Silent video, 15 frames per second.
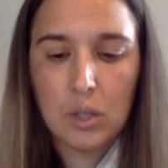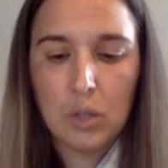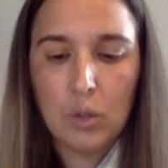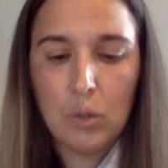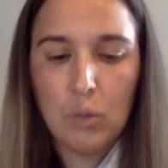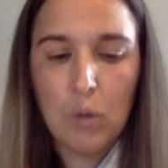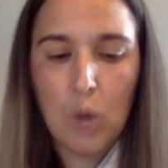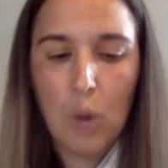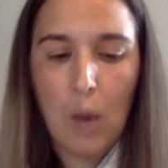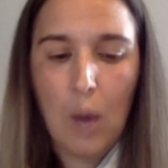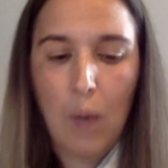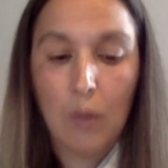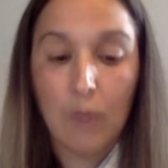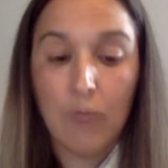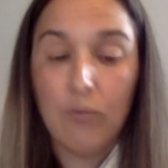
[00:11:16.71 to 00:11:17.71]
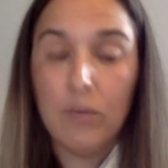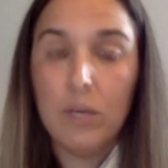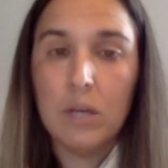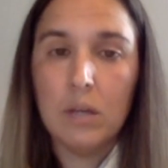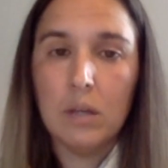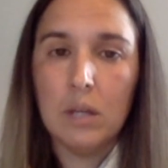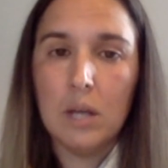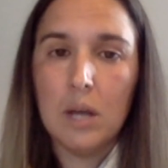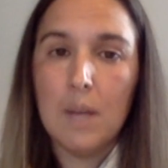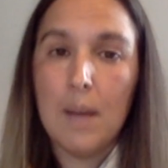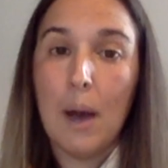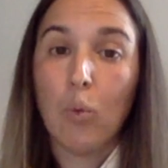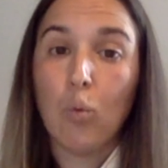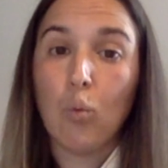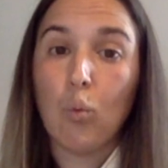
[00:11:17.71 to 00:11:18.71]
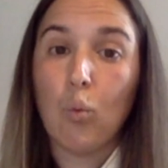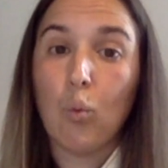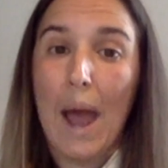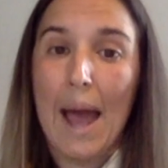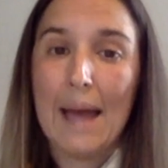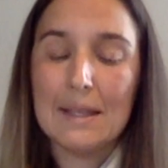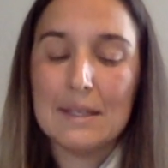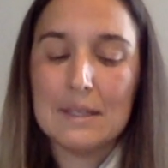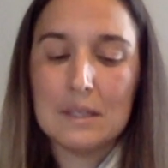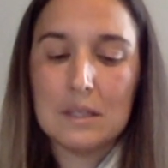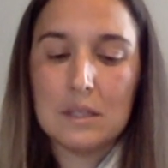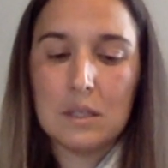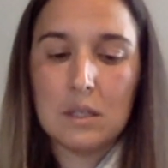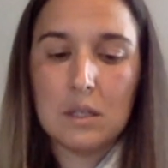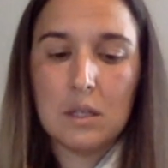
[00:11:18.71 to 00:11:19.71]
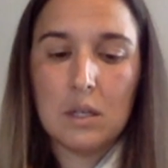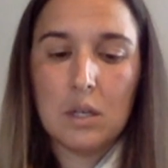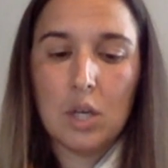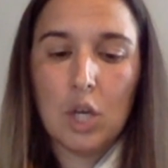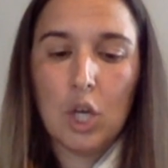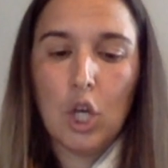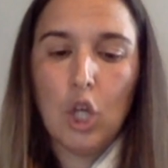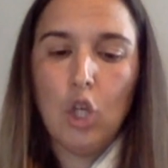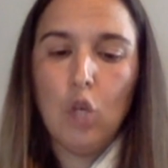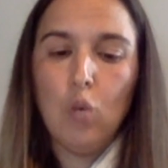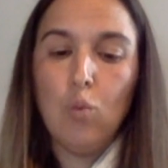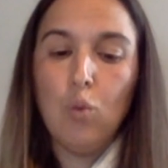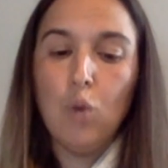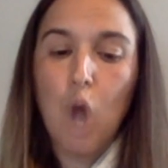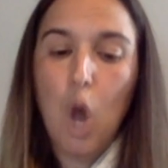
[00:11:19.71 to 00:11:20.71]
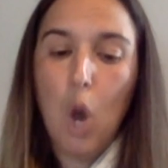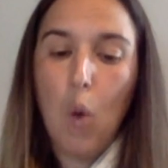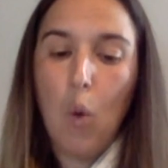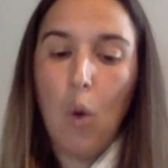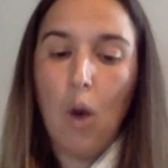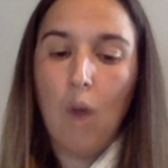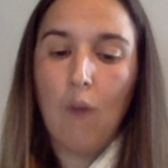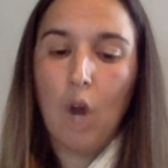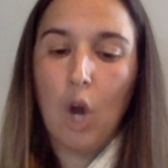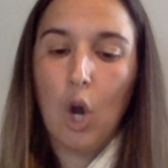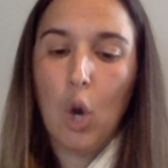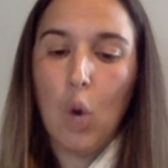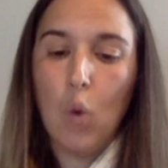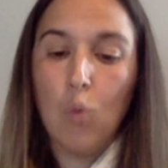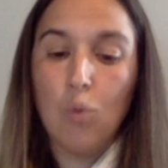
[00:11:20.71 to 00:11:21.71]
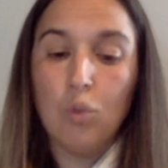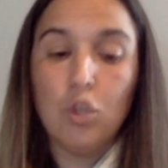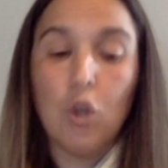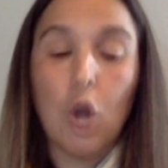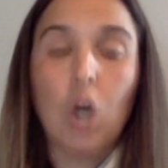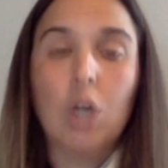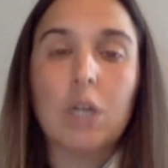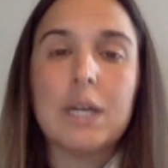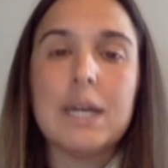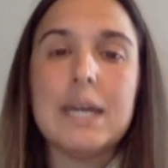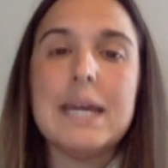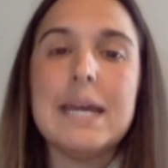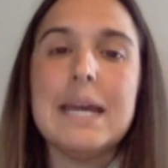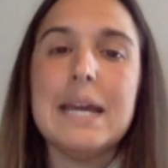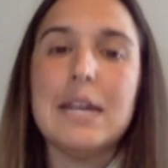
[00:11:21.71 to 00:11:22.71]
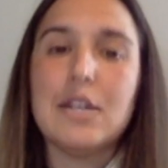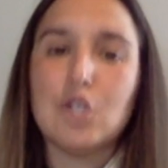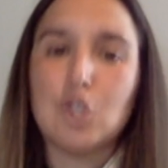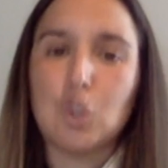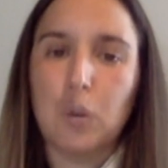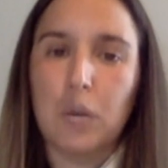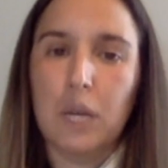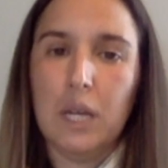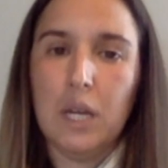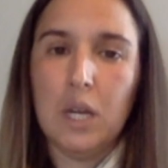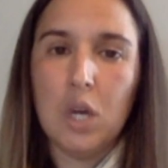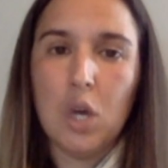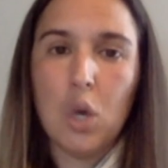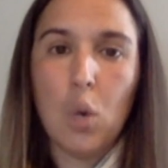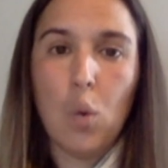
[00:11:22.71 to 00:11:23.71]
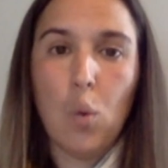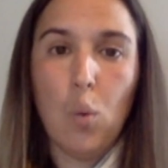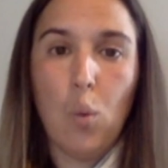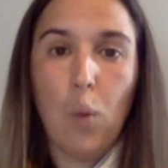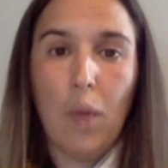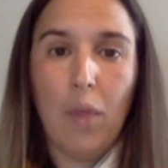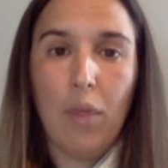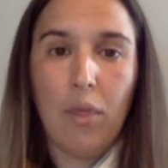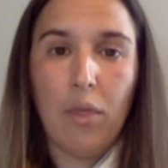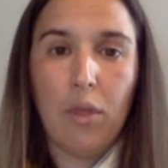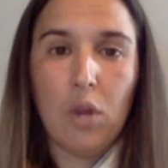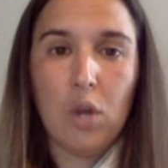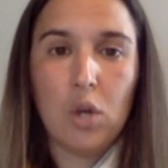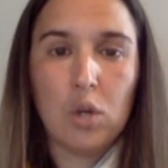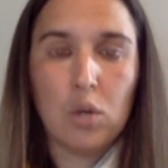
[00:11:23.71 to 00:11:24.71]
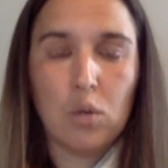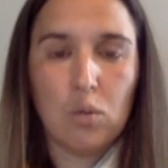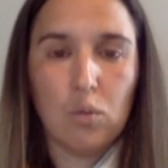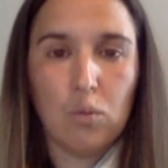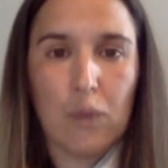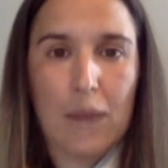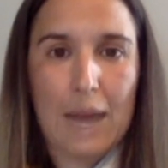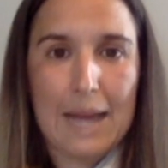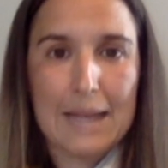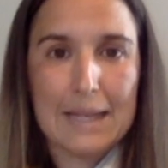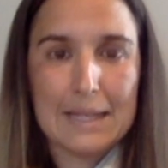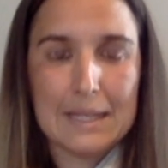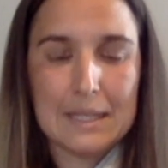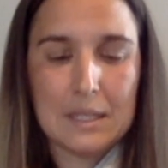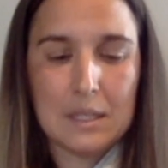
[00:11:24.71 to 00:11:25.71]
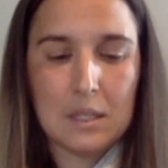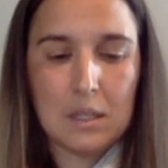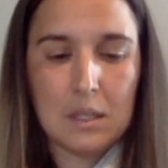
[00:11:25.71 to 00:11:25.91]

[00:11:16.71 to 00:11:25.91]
You know how we feel about rats. You know of our own dark history with rats."